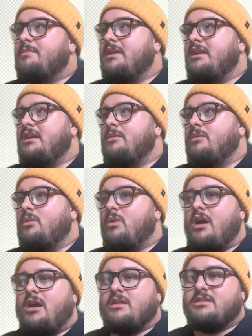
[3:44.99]
and I will
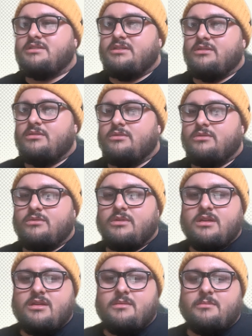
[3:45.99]
walk to
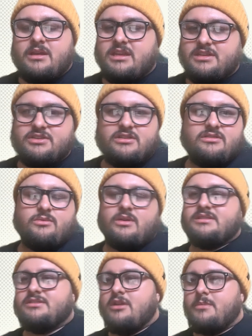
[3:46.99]
my kitchen to where I
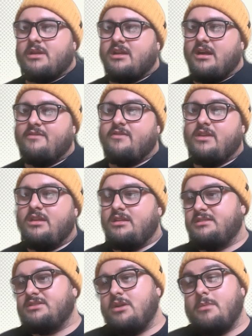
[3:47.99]
start my coffee and I
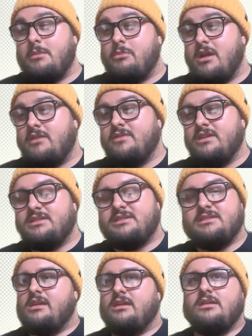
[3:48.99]
start my
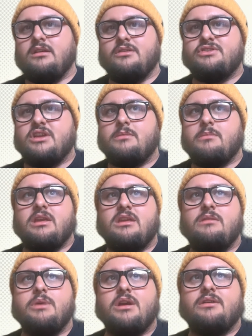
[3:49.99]
breakfast. I'll check my
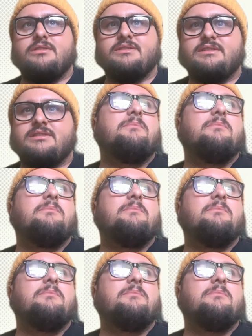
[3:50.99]
emails.